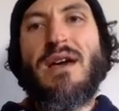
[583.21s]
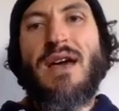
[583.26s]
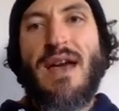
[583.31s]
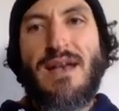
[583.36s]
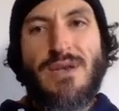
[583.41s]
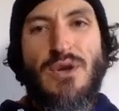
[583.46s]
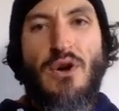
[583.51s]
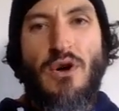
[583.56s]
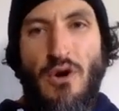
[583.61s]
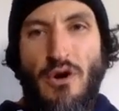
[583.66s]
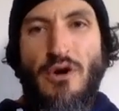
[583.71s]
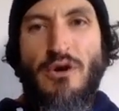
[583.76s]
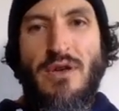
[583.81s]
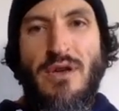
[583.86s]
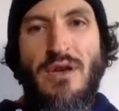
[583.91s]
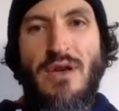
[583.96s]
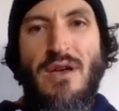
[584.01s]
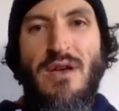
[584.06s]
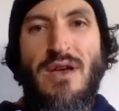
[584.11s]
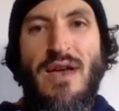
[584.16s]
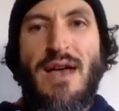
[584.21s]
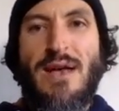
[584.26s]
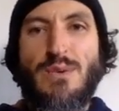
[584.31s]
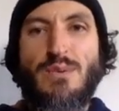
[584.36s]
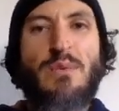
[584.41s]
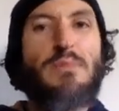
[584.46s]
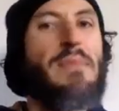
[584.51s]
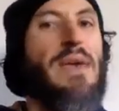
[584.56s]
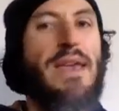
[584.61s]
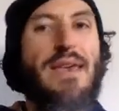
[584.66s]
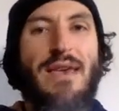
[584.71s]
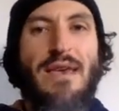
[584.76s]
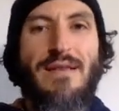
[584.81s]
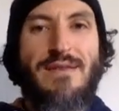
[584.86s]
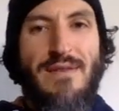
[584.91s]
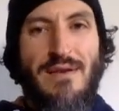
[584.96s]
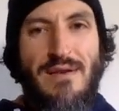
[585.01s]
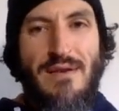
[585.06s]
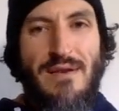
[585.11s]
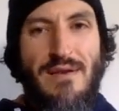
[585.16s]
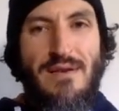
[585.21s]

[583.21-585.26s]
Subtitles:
as hard as we make it.